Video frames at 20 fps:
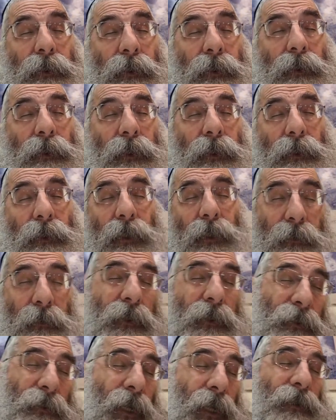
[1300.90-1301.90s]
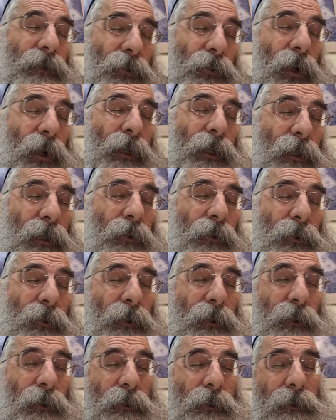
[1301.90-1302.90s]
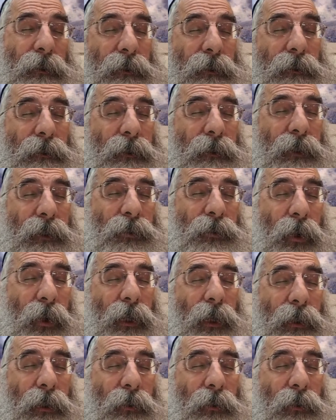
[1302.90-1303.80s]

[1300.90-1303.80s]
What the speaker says: Because that's why he